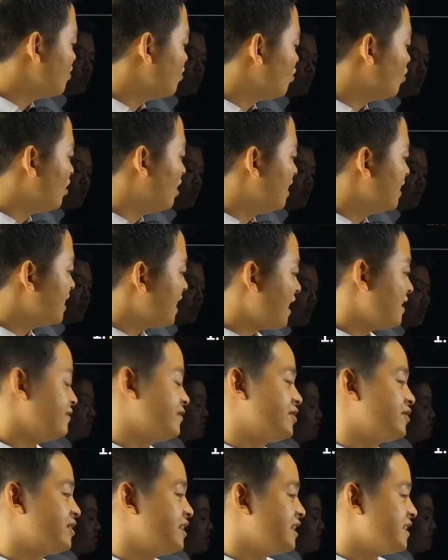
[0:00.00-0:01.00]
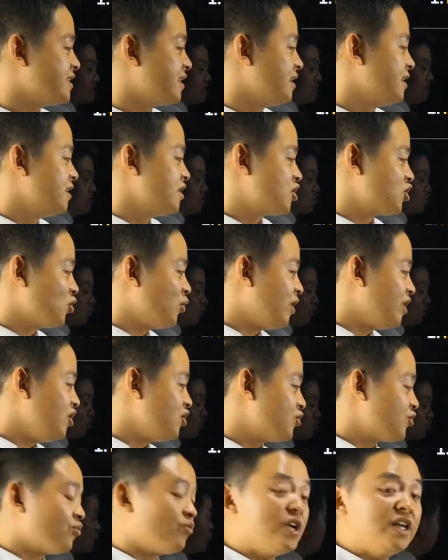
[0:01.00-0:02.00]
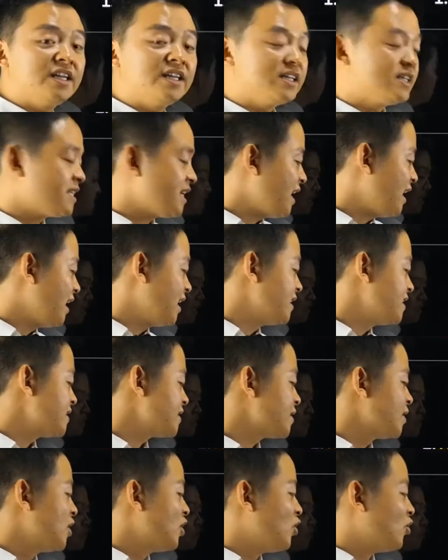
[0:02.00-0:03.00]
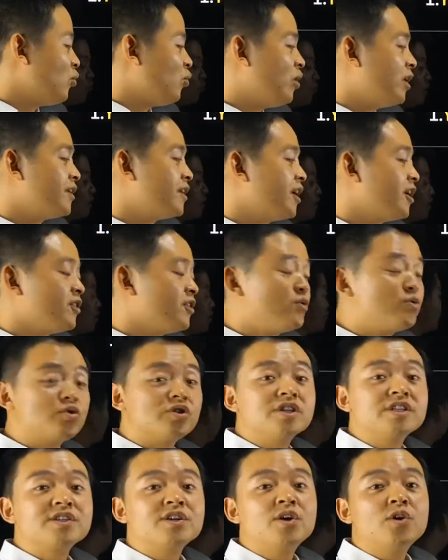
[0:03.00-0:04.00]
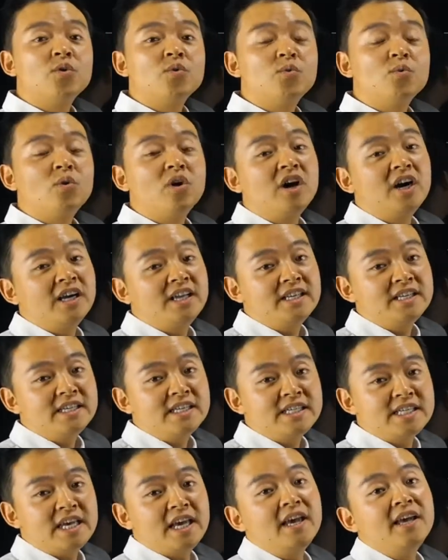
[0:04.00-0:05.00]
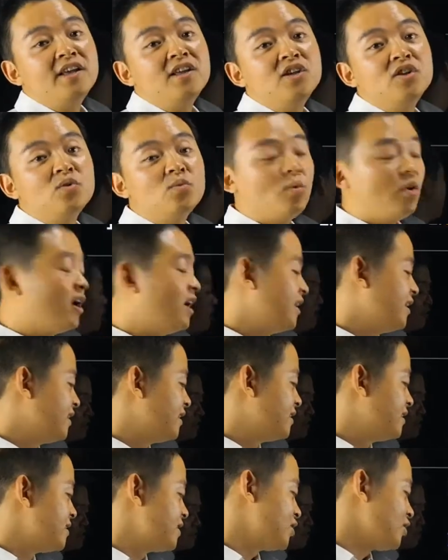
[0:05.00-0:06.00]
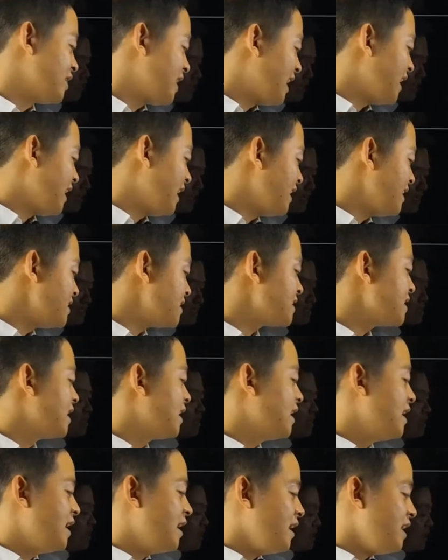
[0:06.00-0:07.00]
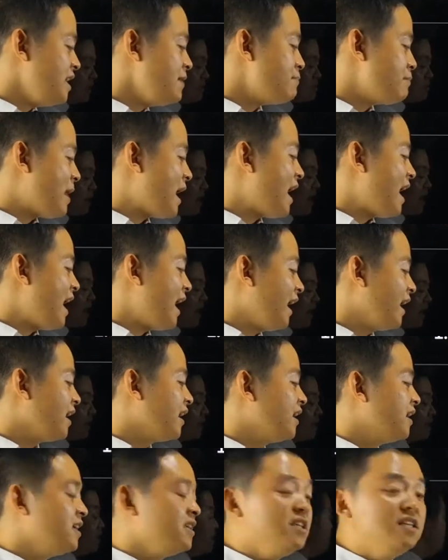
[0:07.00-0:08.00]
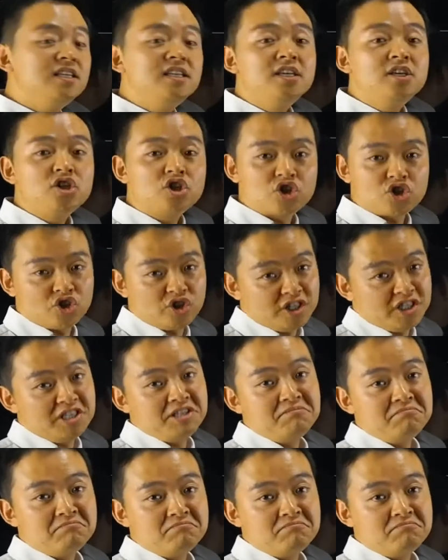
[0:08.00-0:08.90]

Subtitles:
1 after it. So we need to read it as 111. So that is 111.